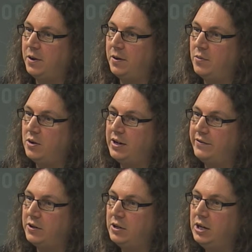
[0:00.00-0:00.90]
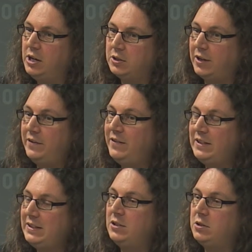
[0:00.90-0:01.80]
more clever. So I think
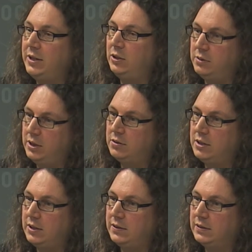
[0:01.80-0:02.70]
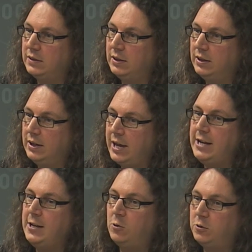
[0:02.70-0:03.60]
this is going to increase.
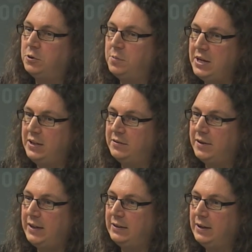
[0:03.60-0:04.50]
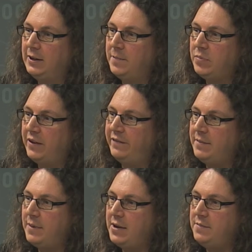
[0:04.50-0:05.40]
And it also means that there
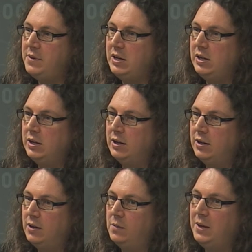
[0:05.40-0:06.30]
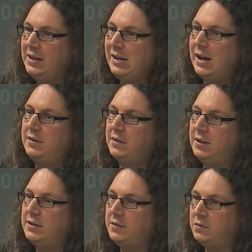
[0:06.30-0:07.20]
might be many
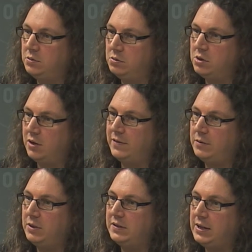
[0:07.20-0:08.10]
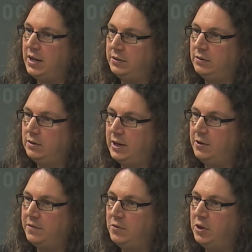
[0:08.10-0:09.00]
alternatives to Google that will start kind
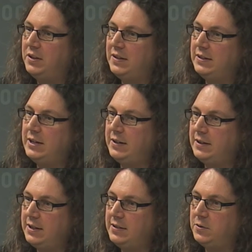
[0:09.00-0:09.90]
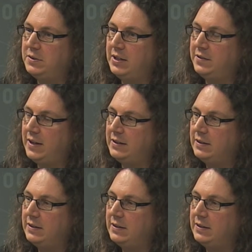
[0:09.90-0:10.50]
of, not necessarily alternative in the sense that